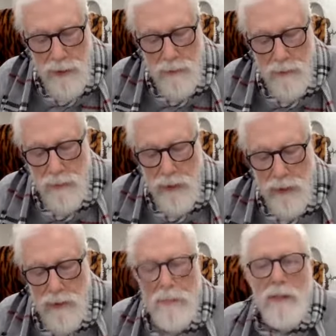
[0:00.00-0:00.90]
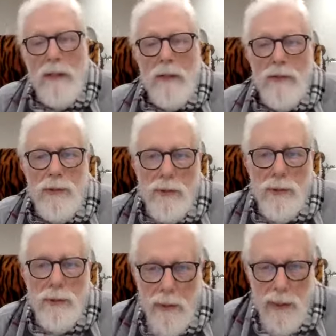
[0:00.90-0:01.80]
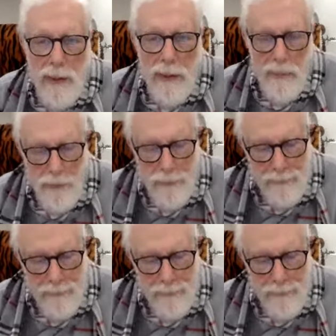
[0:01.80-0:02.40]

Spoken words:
and refresh themselves during breaks.